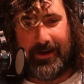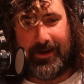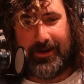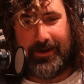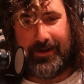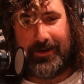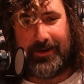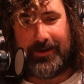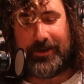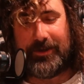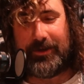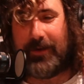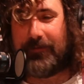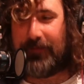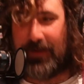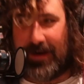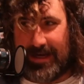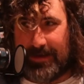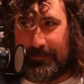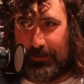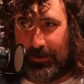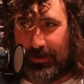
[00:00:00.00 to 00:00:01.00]
You're a
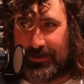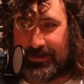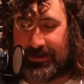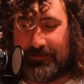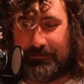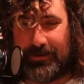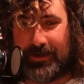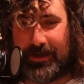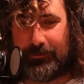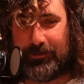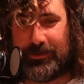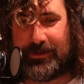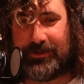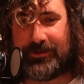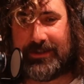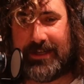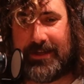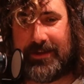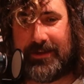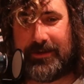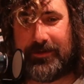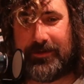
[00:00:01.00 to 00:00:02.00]
funny person, but would you say that you are